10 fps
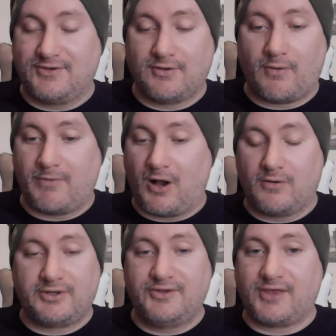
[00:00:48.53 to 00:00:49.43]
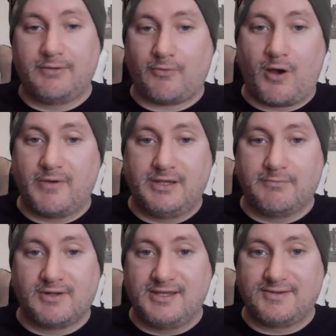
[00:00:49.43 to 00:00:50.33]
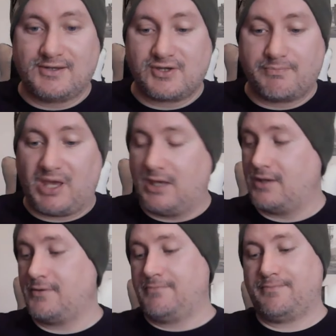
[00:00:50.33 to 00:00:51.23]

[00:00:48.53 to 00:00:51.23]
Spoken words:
You know, all these games were already released in Japan.